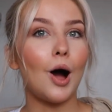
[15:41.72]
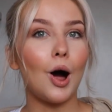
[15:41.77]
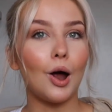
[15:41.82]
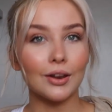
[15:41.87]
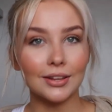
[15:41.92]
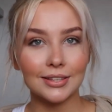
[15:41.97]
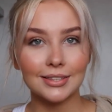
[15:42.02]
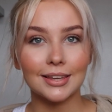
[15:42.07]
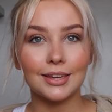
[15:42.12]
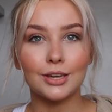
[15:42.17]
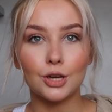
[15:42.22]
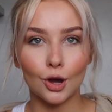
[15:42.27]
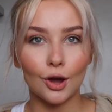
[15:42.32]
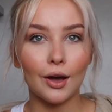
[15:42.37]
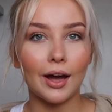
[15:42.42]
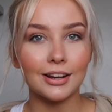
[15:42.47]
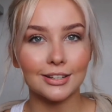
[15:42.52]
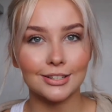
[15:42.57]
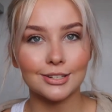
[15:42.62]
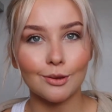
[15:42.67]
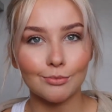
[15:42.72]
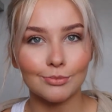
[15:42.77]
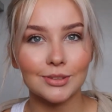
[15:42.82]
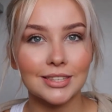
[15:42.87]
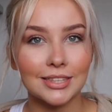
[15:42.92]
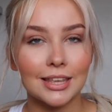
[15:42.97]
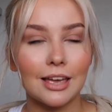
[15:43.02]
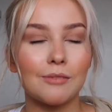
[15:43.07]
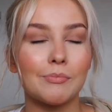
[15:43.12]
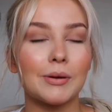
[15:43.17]
honestly go and shop the
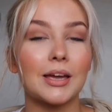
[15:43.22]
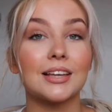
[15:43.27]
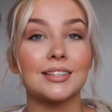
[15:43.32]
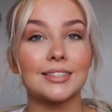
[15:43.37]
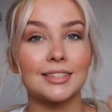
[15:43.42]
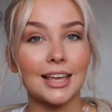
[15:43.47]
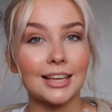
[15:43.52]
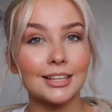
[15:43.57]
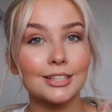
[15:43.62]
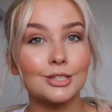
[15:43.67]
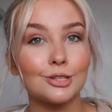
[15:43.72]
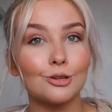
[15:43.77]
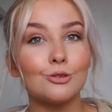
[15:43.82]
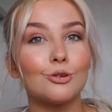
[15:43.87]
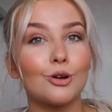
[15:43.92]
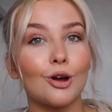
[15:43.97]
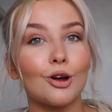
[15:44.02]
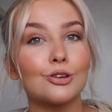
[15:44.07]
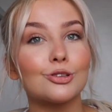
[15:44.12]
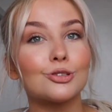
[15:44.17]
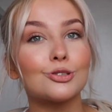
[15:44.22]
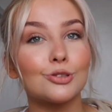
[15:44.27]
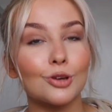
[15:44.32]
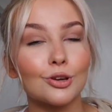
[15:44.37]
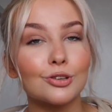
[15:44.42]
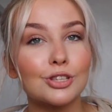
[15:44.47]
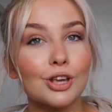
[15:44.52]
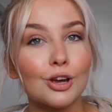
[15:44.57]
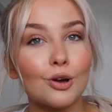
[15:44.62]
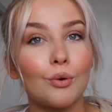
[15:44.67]
sale because things do go
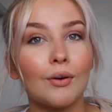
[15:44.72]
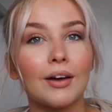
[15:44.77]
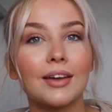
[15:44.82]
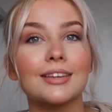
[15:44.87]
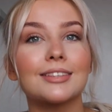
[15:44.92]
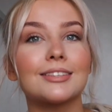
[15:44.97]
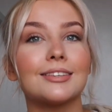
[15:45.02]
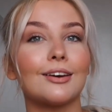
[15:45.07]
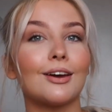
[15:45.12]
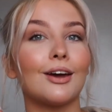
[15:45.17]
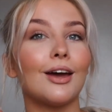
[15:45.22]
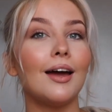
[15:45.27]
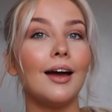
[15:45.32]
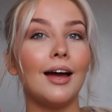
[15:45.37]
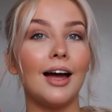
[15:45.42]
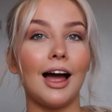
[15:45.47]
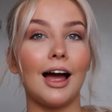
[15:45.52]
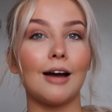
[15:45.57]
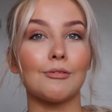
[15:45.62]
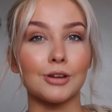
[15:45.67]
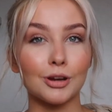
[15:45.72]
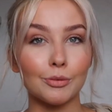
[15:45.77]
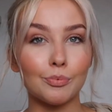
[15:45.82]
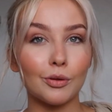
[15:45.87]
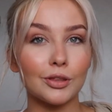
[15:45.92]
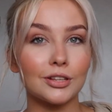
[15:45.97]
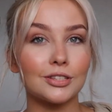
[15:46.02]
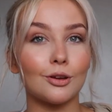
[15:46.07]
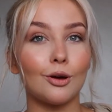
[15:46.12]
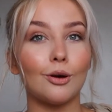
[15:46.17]
so so quick so I'm gonna
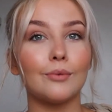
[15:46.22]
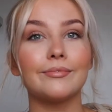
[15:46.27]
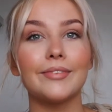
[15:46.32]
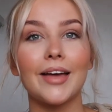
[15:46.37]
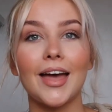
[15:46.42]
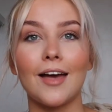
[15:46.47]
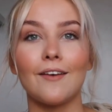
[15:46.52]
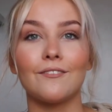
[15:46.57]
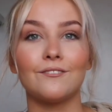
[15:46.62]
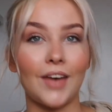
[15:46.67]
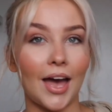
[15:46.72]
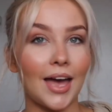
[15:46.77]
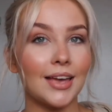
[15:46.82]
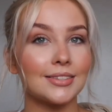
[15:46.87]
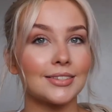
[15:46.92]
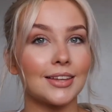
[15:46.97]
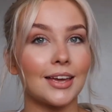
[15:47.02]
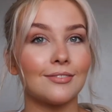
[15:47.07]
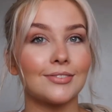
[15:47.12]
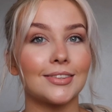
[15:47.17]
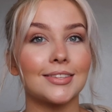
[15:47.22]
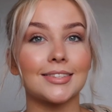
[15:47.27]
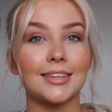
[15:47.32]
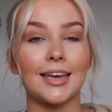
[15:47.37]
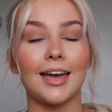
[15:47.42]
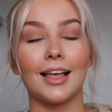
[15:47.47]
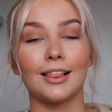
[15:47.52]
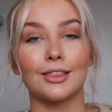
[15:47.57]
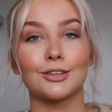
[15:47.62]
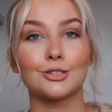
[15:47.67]
put this up first day of the
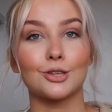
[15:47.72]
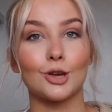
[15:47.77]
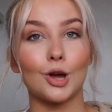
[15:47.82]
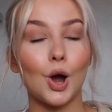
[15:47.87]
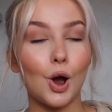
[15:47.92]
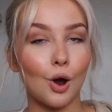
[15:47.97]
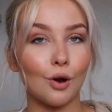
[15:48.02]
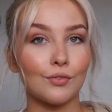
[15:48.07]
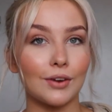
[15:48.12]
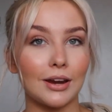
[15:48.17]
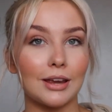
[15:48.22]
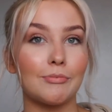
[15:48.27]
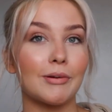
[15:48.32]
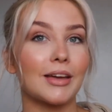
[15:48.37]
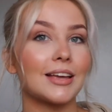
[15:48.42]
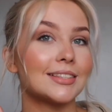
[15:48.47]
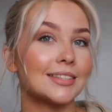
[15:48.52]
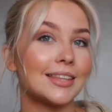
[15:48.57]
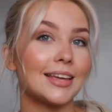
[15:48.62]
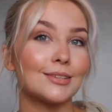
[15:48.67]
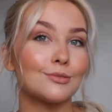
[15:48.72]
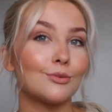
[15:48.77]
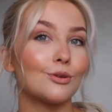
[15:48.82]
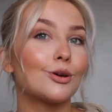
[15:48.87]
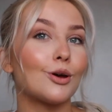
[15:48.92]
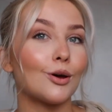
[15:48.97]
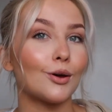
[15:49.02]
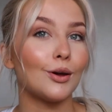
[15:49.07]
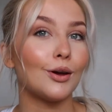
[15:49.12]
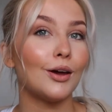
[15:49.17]
sale so hurry because things will
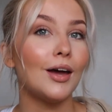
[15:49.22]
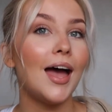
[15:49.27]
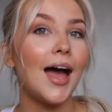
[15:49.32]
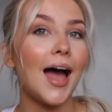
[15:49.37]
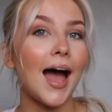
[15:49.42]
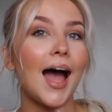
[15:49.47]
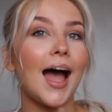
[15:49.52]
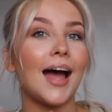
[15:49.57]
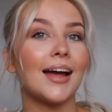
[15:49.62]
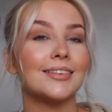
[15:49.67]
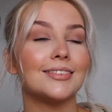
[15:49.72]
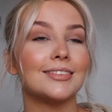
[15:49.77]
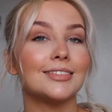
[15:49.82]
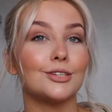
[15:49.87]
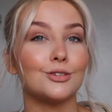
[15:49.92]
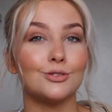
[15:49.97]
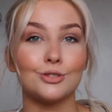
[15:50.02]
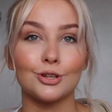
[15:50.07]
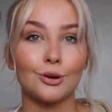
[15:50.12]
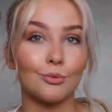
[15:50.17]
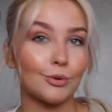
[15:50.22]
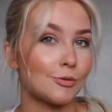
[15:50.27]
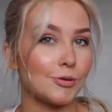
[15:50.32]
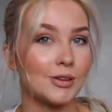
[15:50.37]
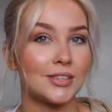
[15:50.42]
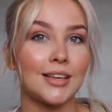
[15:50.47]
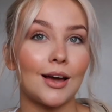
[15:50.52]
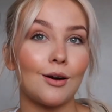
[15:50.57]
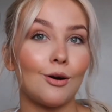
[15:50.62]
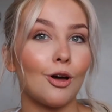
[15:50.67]
go and you don't want to
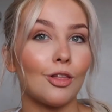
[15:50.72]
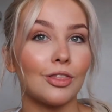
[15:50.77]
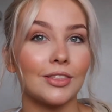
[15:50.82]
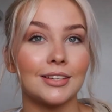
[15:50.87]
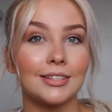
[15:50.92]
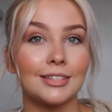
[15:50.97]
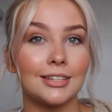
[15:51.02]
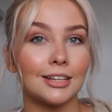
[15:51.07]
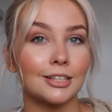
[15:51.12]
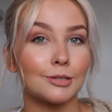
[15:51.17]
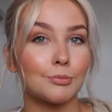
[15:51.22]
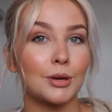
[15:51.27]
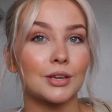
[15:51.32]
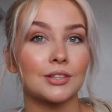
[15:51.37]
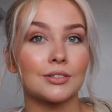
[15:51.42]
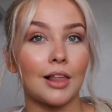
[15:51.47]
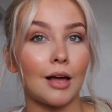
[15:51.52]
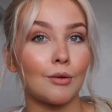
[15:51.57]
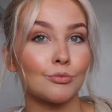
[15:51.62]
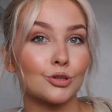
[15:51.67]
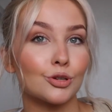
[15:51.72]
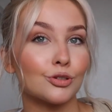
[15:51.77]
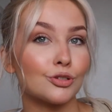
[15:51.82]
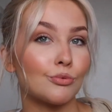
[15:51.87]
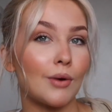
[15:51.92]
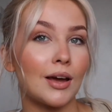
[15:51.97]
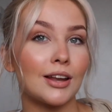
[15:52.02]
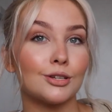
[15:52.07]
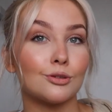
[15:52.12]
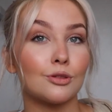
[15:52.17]
miss out on these deals because lounge
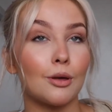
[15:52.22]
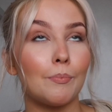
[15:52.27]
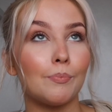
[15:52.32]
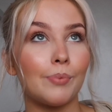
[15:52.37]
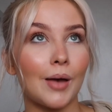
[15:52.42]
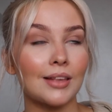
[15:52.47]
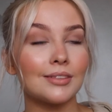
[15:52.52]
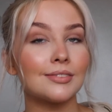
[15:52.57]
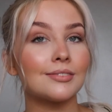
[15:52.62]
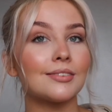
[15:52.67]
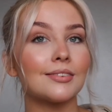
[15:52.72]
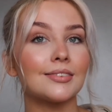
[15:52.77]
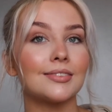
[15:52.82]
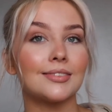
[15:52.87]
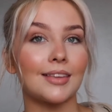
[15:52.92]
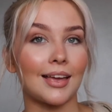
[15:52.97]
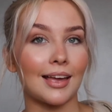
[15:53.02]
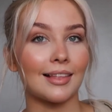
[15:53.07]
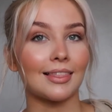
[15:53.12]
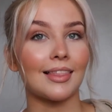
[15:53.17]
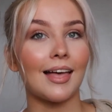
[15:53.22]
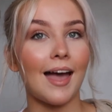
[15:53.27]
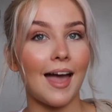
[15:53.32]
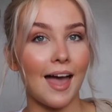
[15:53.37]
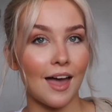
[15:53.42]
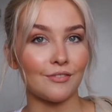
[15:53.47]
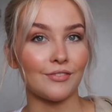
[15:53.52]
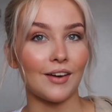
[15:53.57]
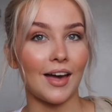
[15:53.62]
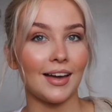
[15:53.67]
underwear do the best sale
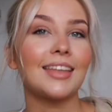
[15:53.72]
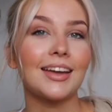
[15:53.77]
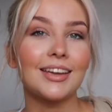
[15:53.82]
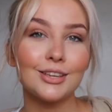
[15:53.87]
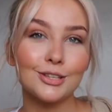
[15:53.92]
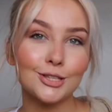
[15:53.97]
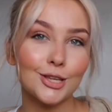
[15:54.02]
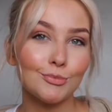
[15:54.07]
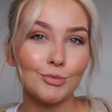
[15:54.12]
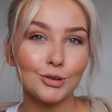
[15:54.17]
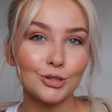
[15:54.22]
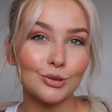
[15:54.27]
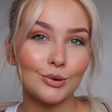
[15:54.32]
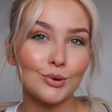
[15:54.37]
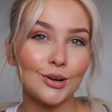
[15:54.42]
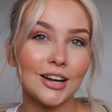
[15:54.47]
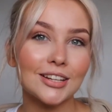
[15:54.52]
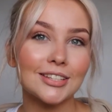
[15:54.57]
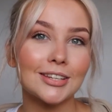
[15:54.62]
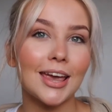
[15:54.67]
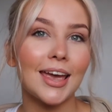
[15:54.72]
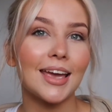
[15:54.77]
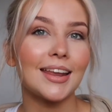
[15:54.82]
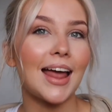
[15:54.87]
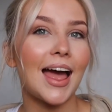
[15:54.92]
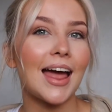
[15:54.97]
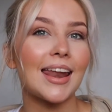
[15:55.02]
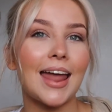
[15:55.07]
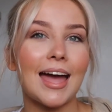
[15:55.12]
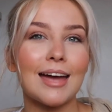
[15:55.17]
ever thank you so much for watching
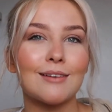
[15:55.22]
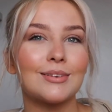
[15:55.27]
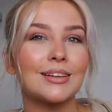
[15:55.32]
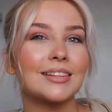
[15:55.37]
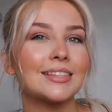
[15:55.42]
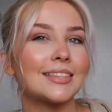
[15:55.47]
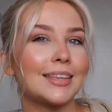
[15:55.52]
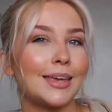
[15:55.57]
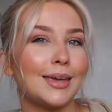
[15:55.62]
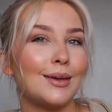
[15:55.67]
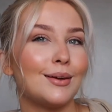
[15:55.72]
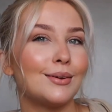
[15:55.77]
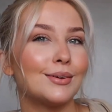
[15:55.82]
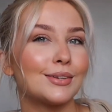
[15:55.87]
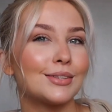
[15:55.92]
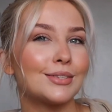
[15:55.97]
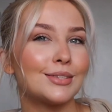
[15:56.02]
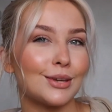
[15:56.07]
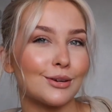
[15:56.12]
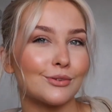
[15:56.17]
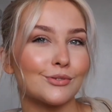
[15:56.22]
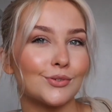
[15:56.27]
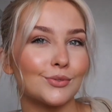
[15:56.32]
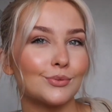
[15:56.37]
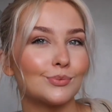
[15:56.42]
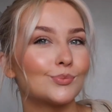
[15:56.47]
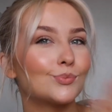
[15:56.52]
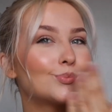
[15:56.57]
and I will see you soon